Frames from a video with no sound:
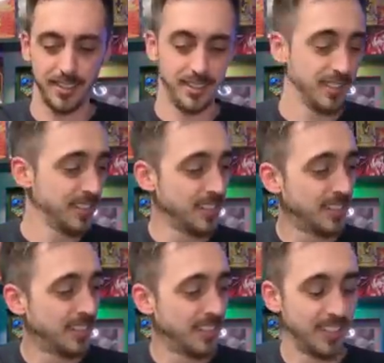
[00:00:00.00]

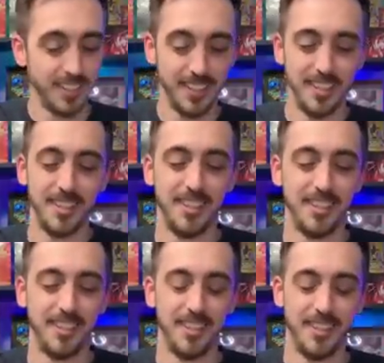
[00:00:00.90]

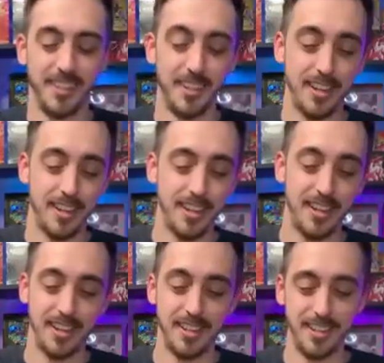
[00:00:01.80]

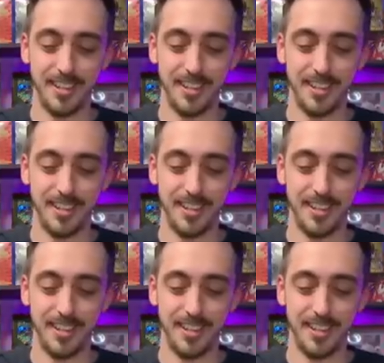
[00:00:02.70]
[no speech]